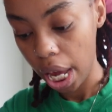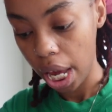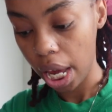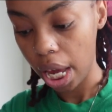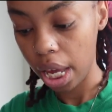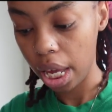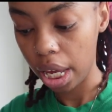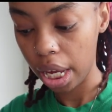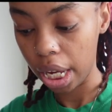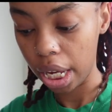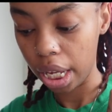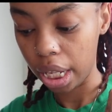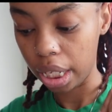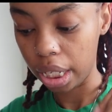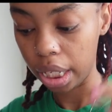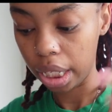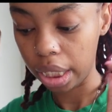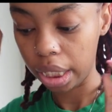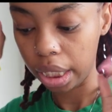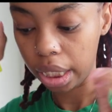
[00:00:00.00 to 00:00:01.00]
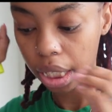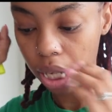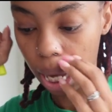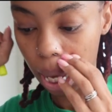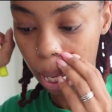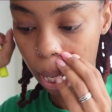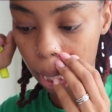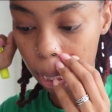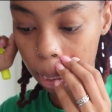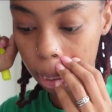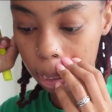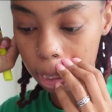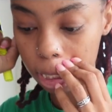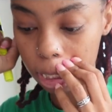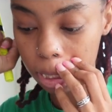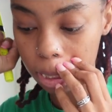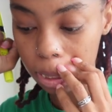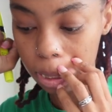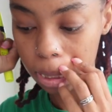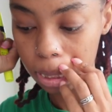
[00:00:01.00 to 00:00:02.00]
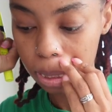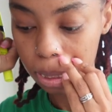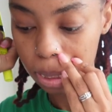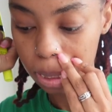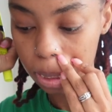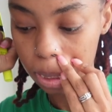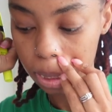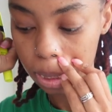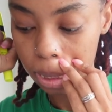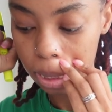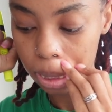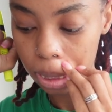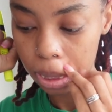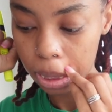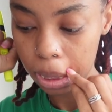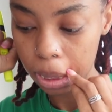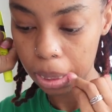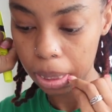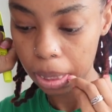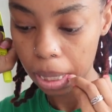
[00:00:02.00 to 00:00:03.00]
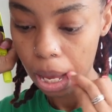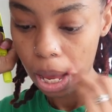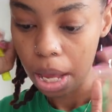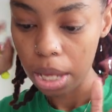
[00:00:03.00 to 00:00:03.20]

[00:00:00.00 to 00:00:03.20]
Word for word: and yes,